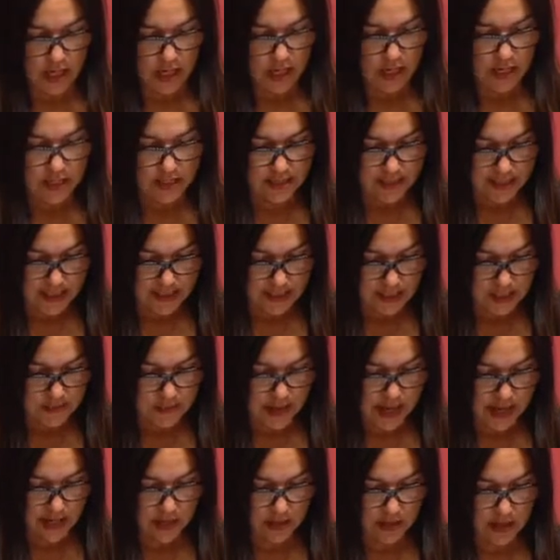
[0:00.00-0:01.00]
It is
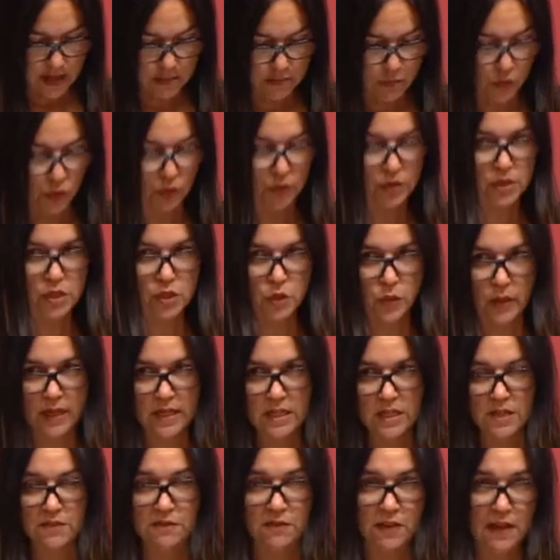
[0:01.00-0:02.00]
estimated that more than
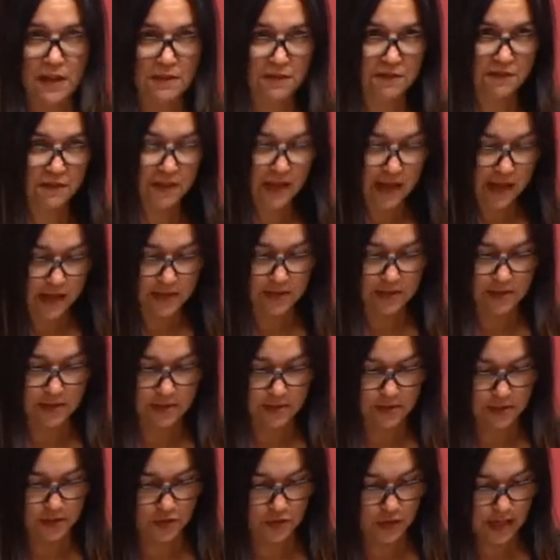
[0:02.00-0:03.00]
25,000
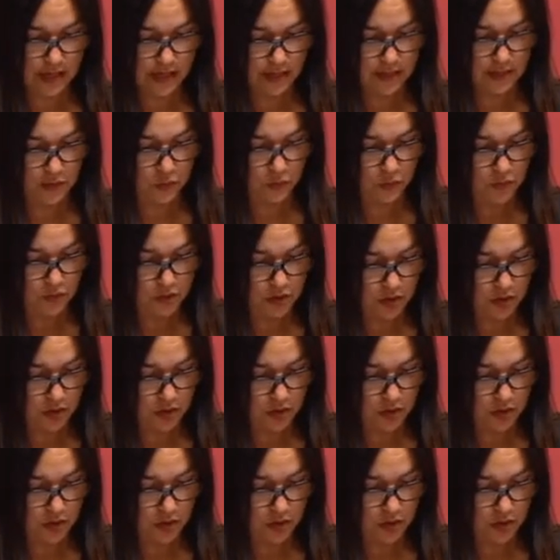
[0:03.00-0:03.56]
Australians will